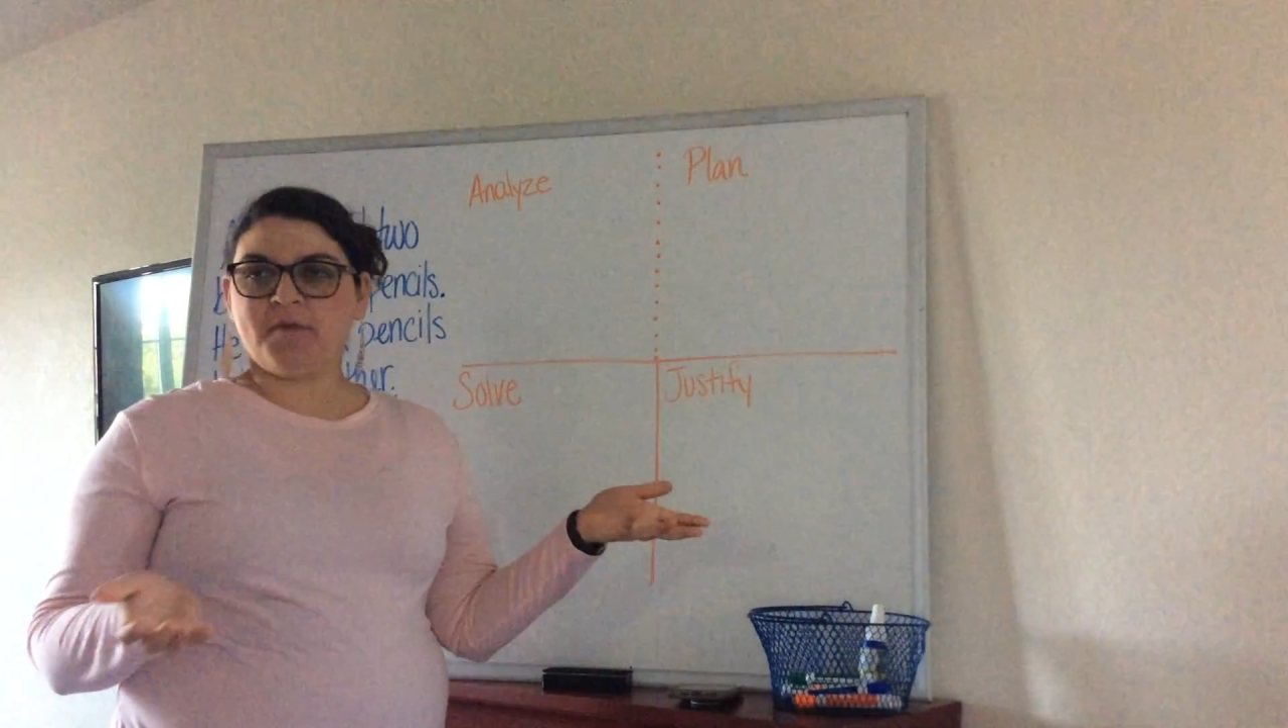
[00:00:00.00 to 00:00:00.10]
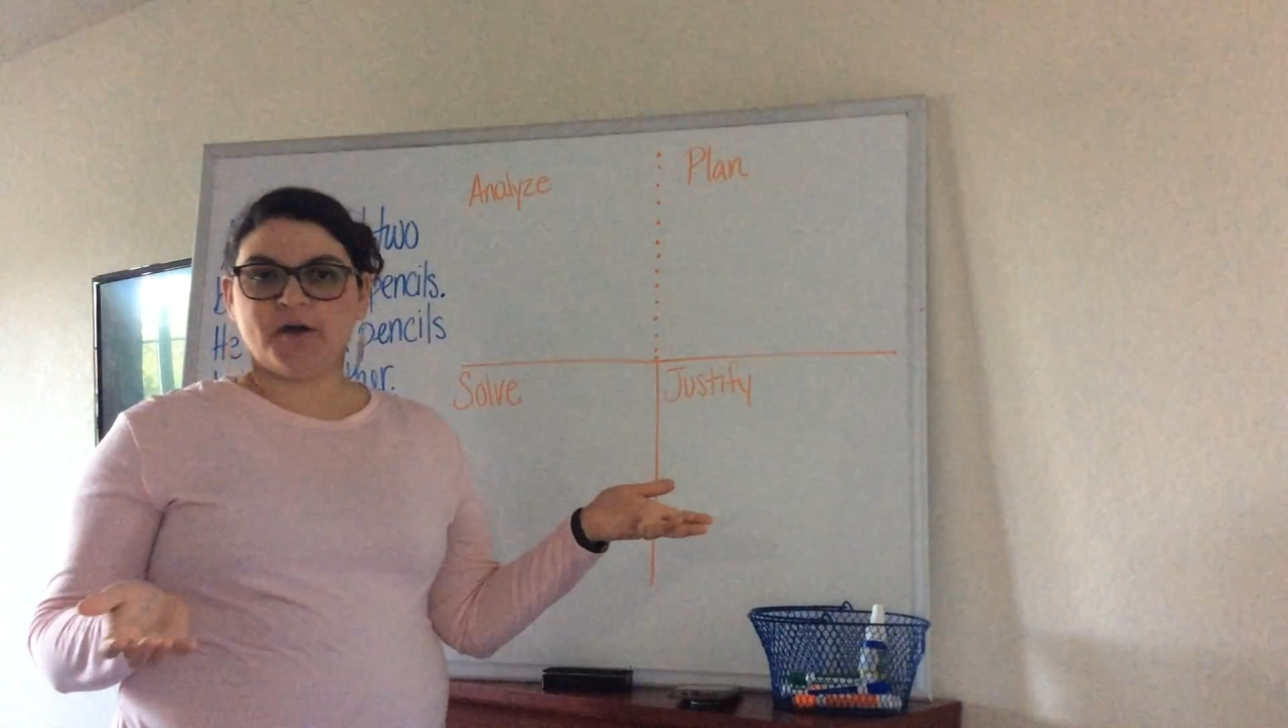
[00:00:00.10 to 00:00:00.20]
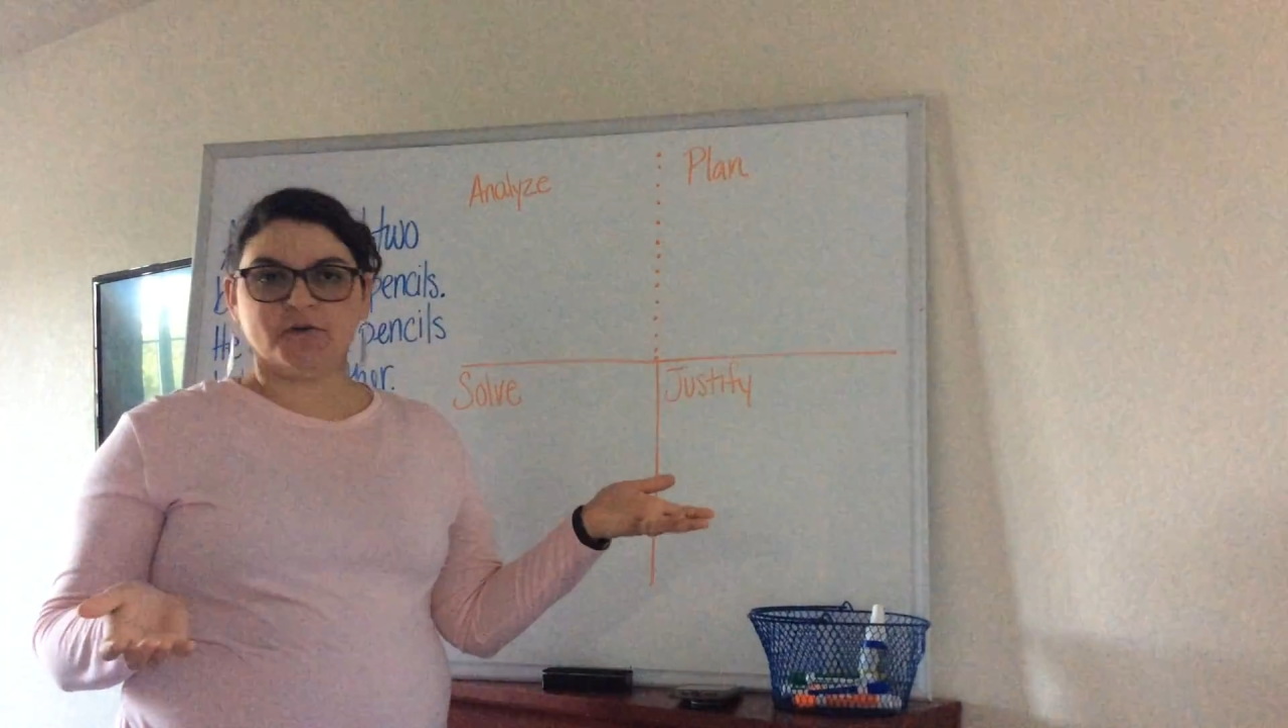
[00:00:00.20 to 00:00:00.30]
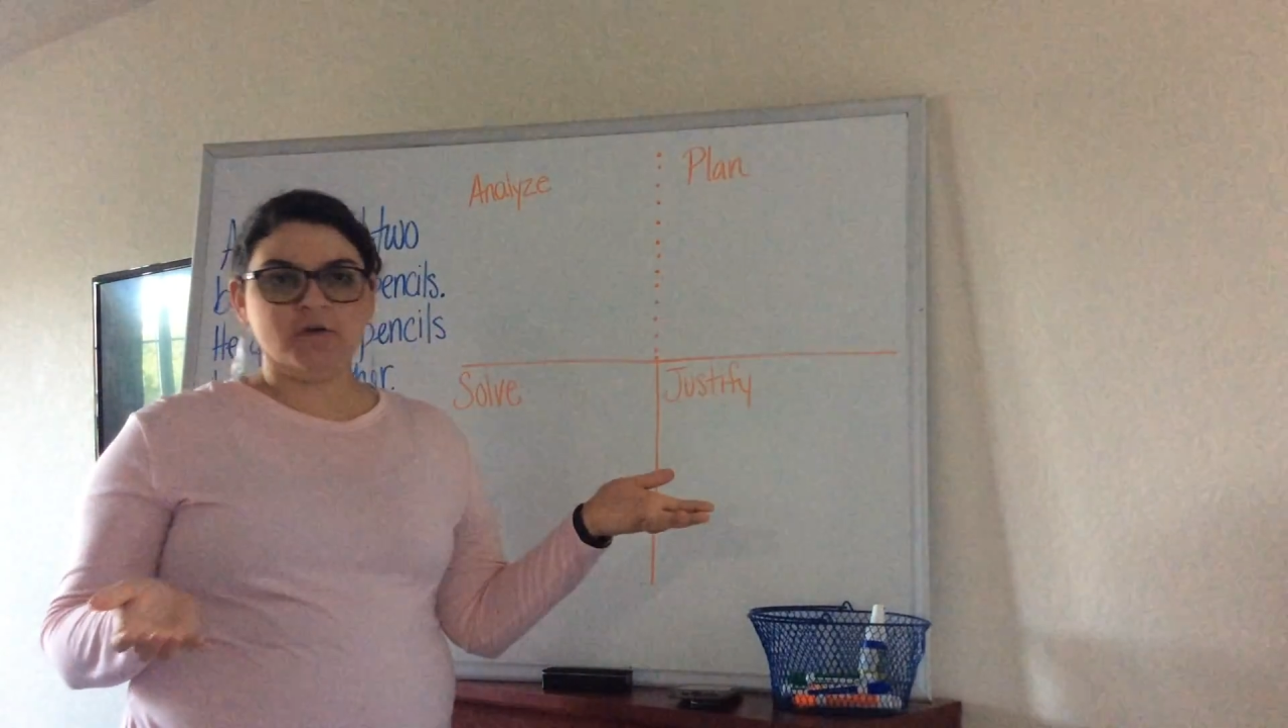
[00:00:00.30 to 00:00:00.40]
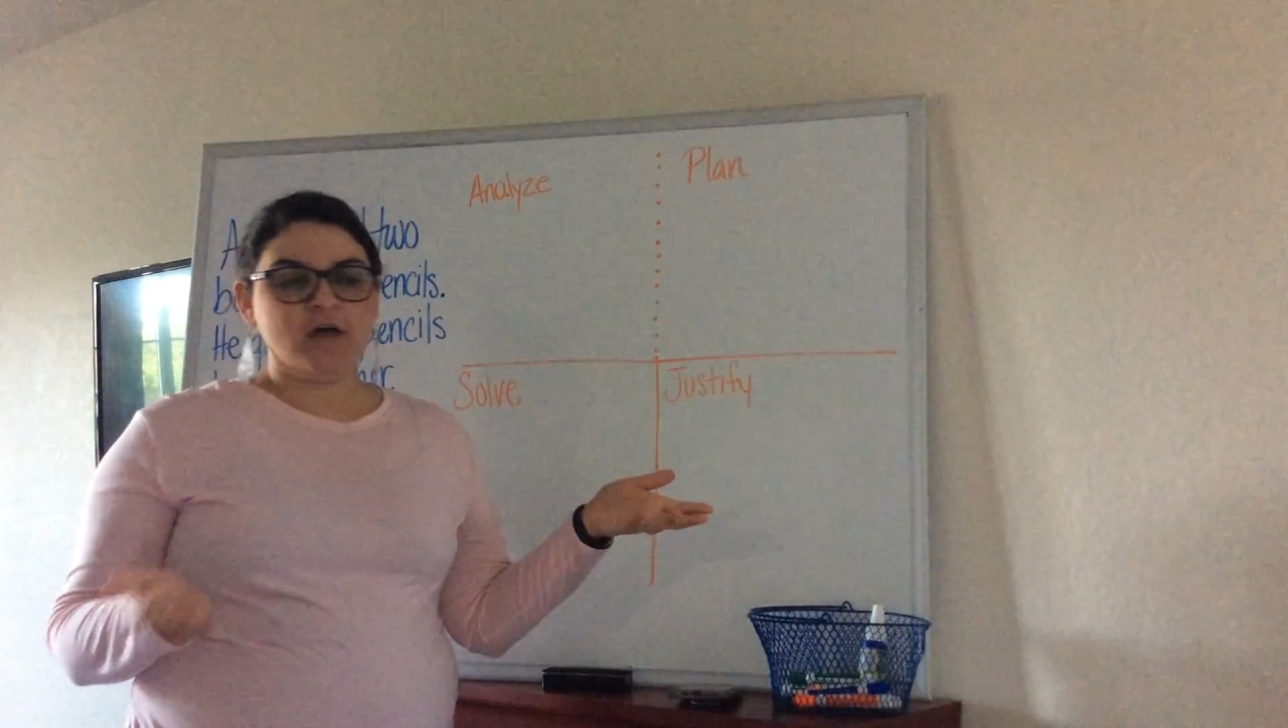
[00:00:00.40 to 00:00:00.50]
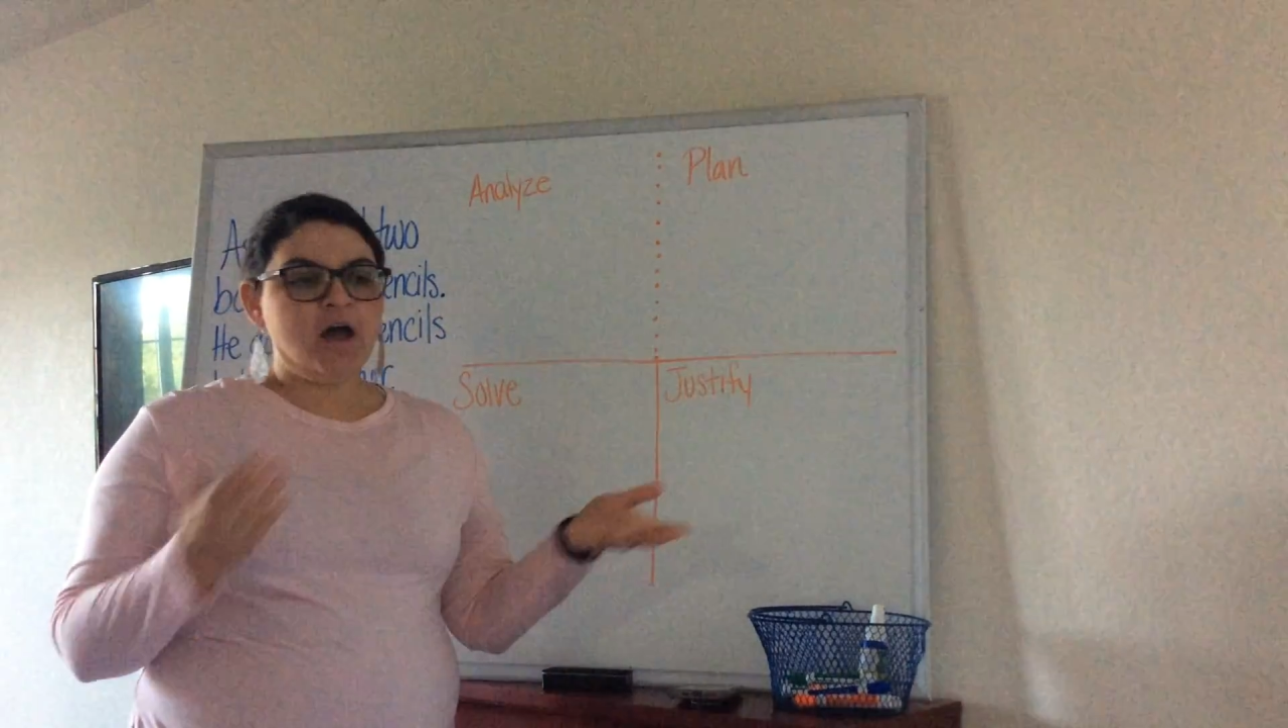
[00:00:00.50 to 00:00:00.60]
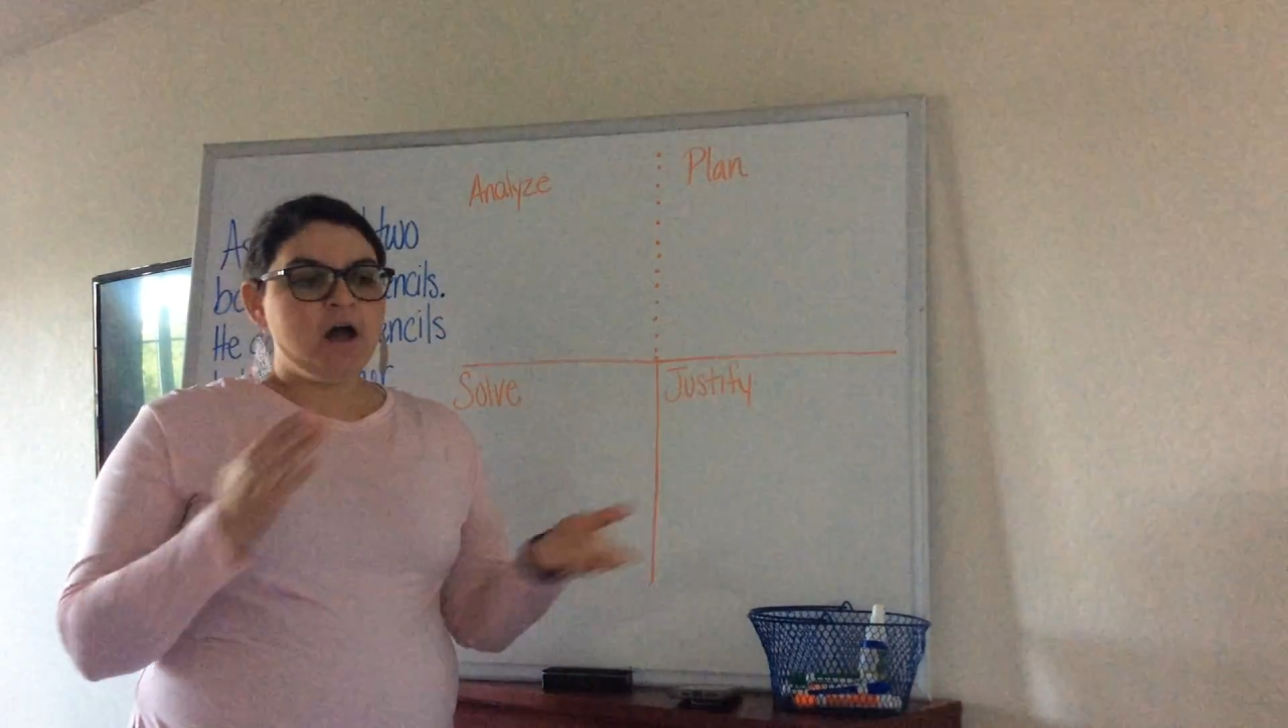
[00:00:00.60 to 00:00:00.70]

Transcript: model.